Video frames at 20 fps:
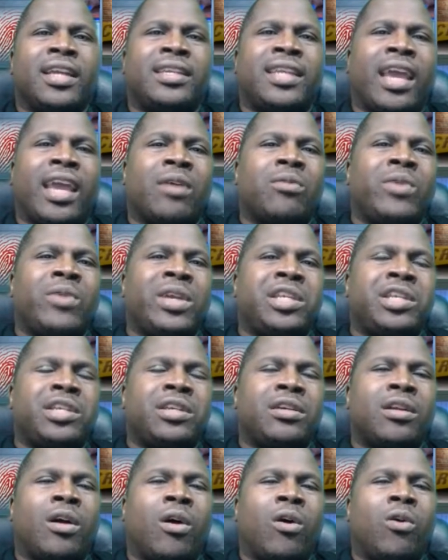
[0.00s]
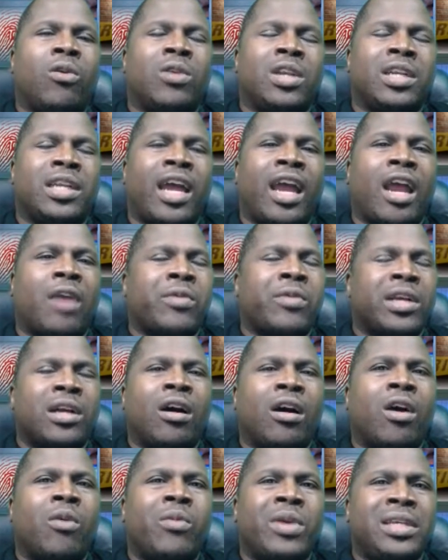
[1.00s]
that we should hold in high
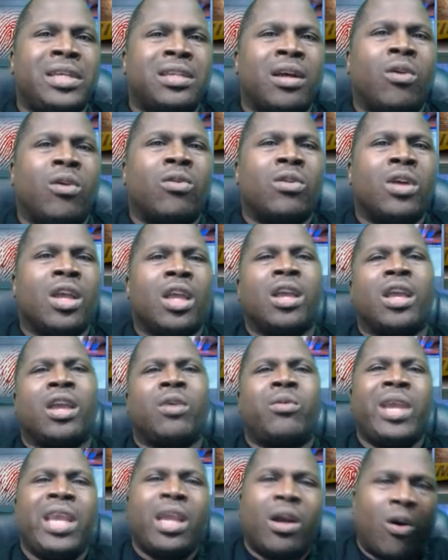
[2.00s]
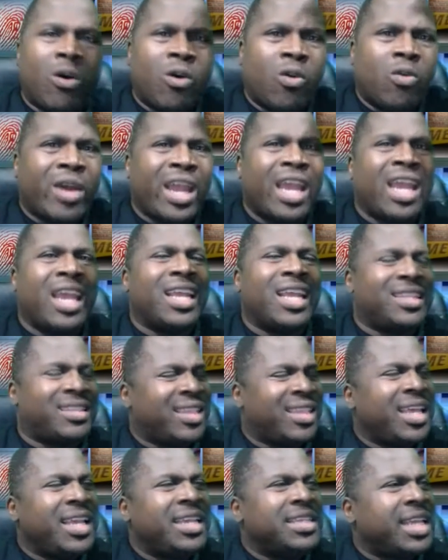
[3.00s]
regard, we don't. We hold
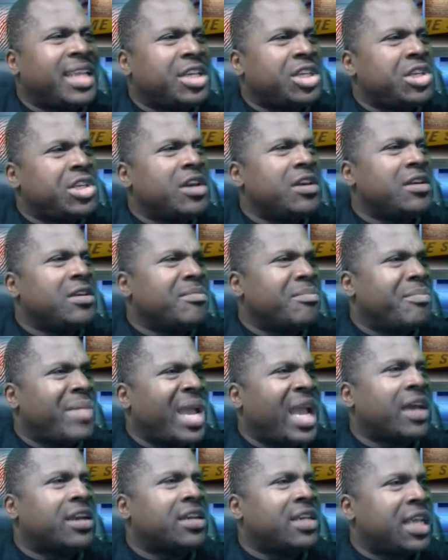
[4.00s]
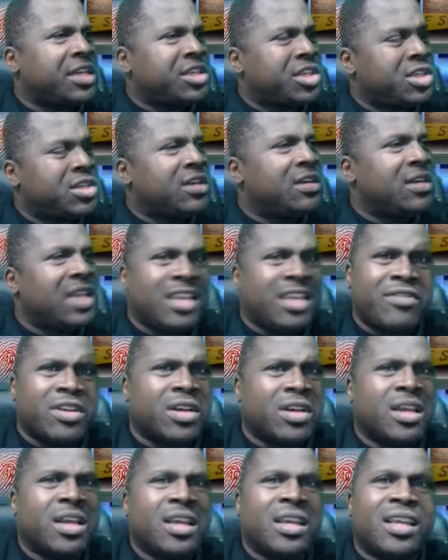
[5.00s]
things that shouldn't matter, that shouldn't
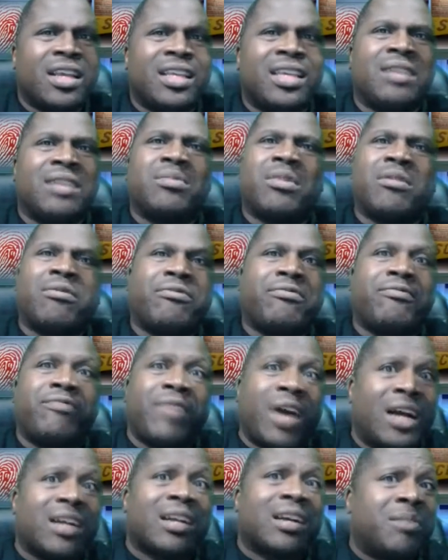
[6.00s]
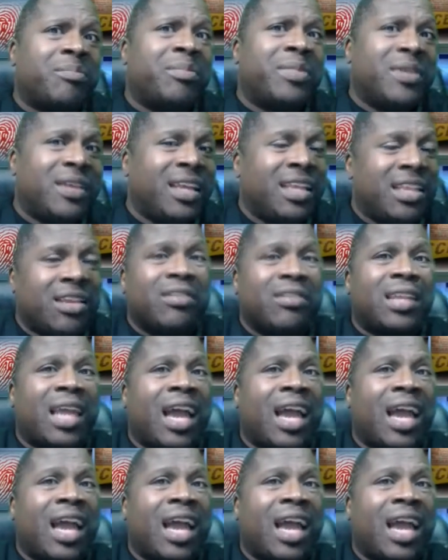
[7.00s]
even give a fuck up in your